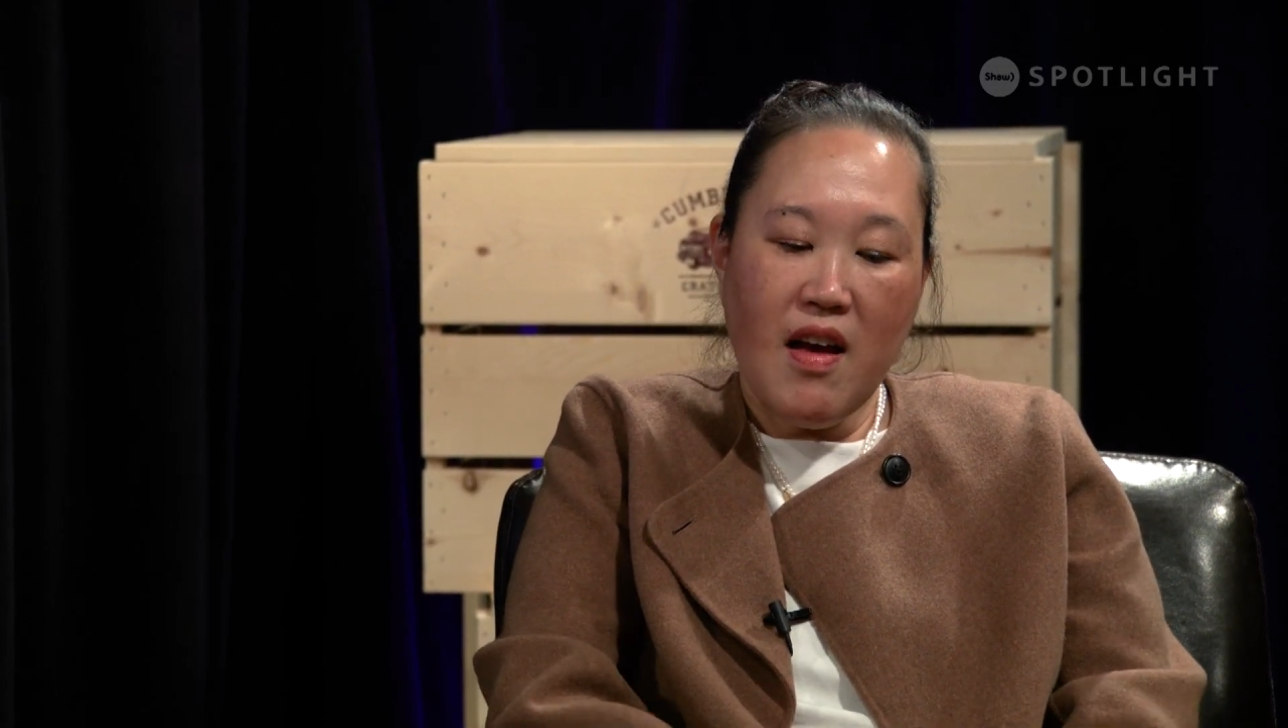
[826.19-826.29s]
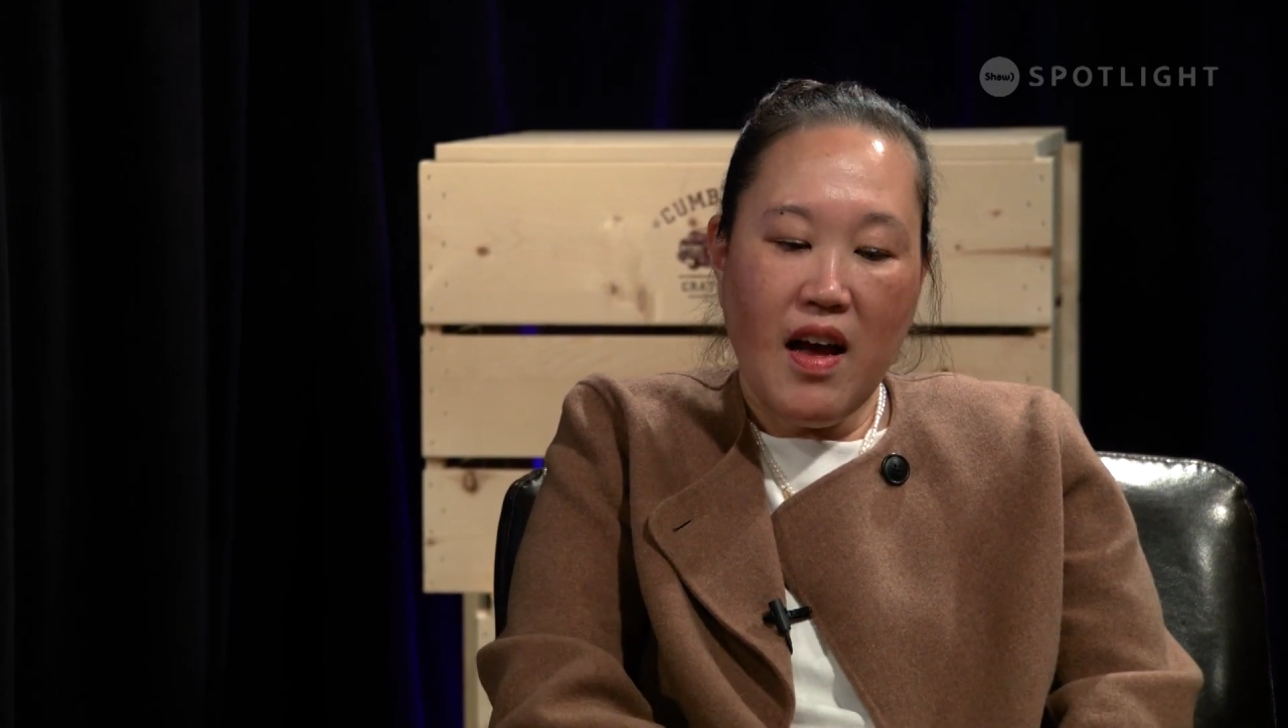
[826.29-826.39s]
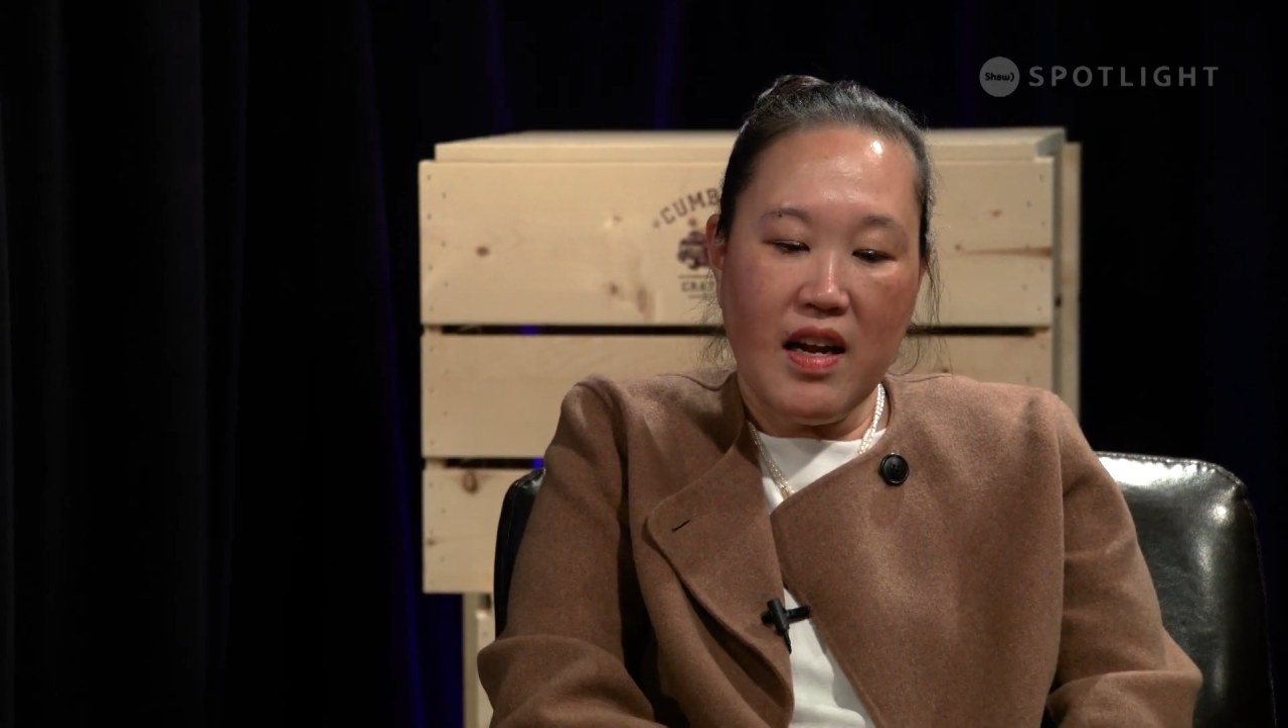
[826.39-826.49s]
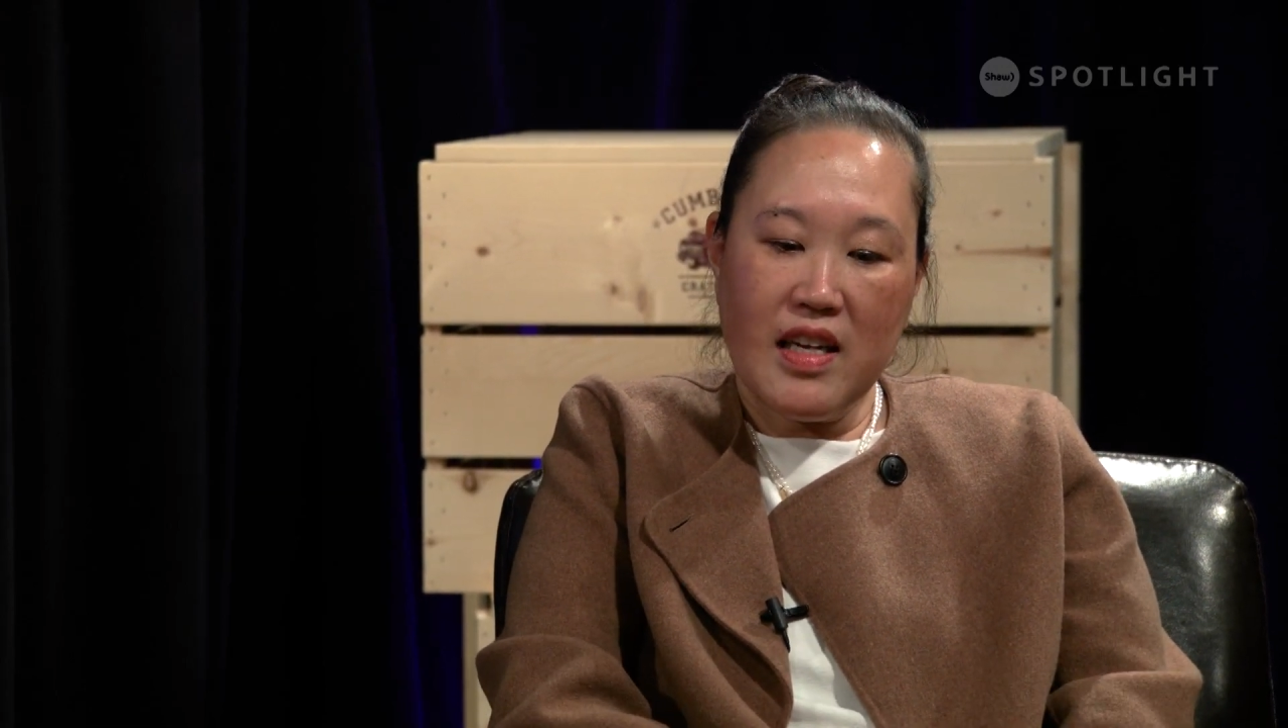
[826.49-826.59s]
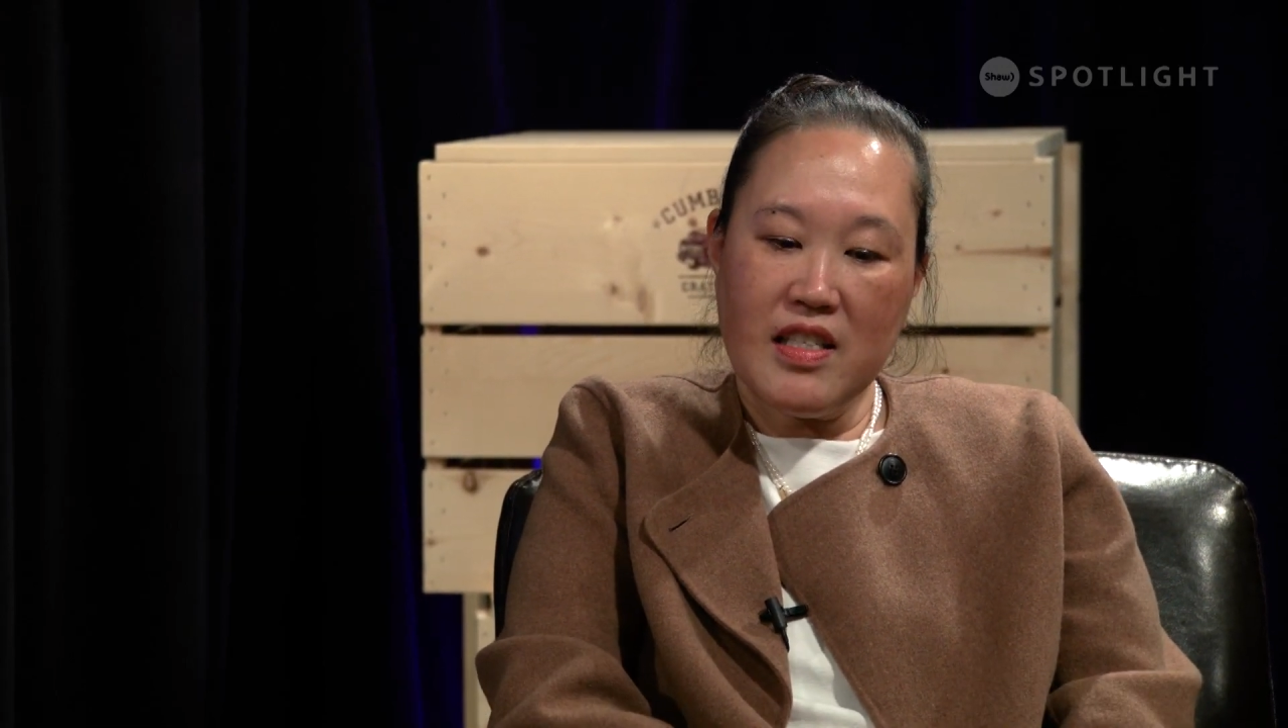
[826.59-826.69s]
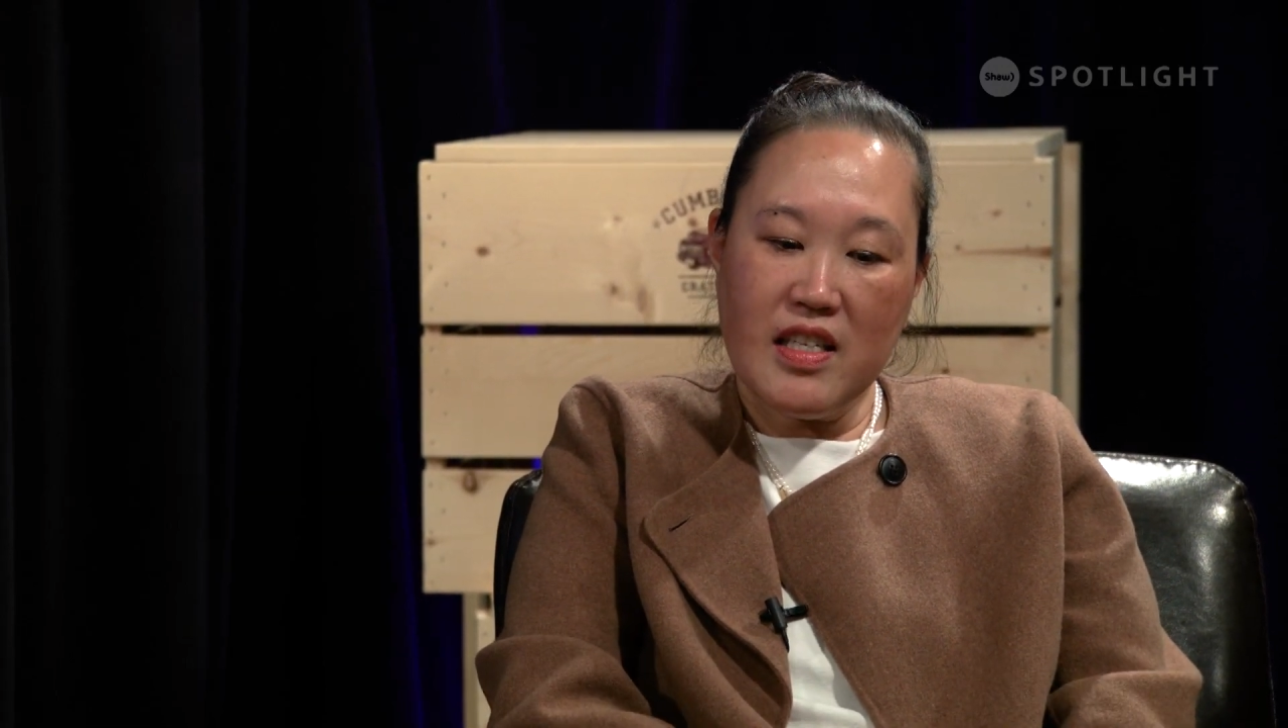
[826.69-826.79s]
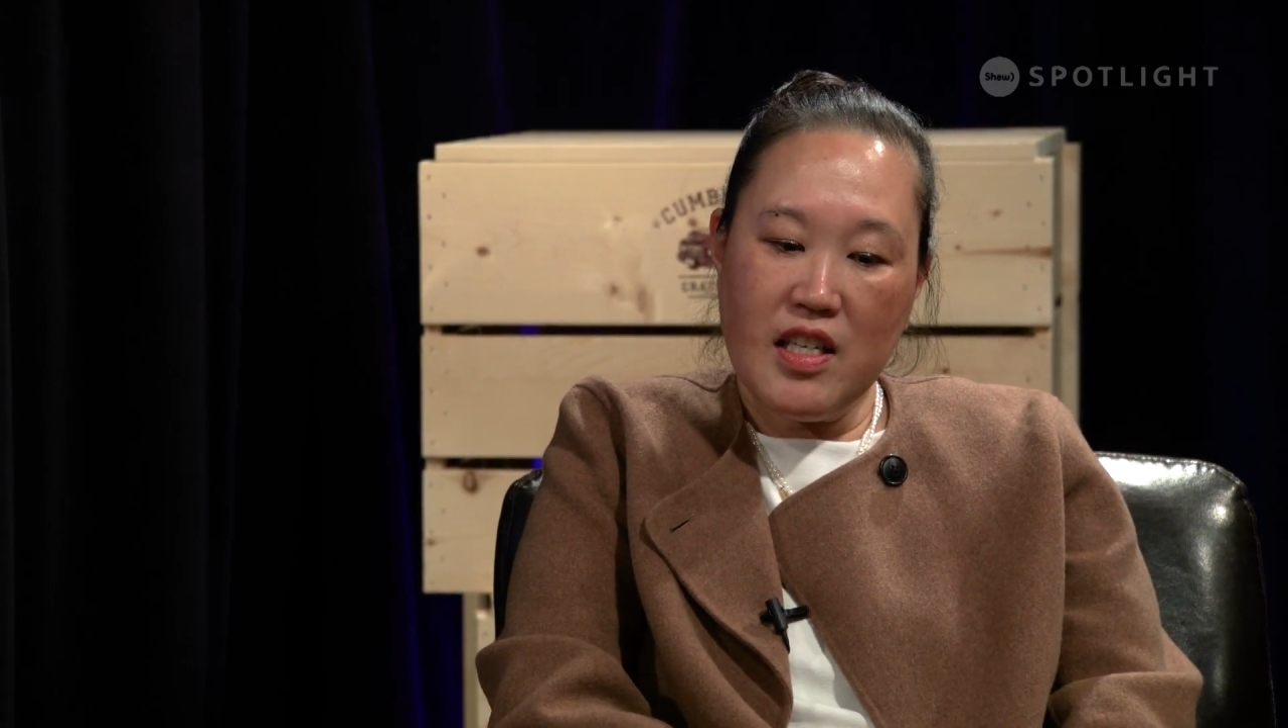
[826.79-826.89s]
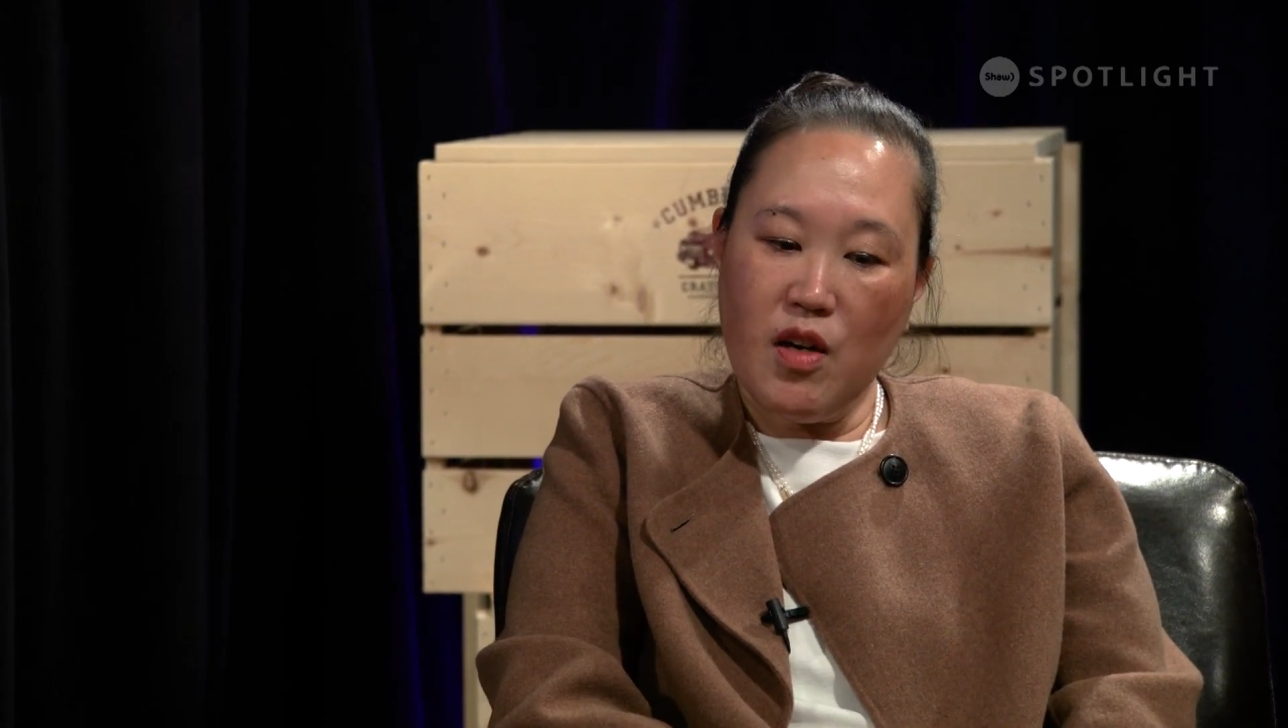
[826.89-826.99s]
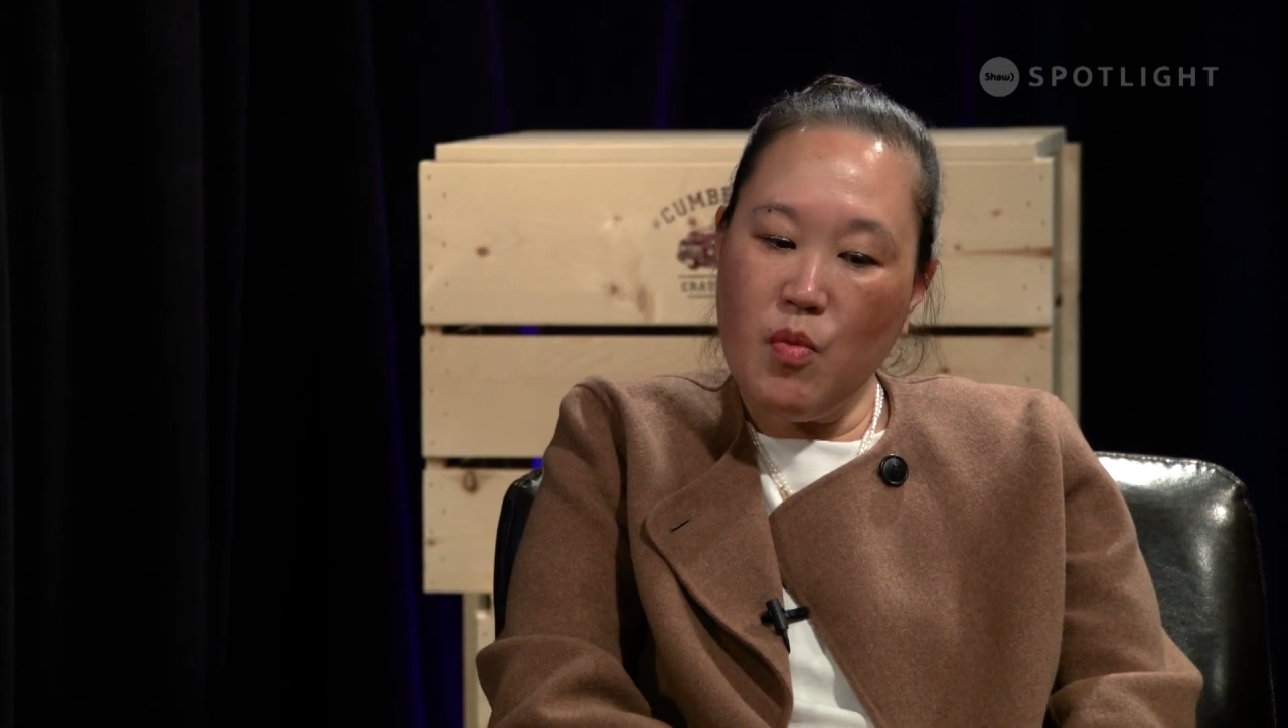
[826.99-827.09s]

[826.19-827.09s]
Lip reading: And as I said,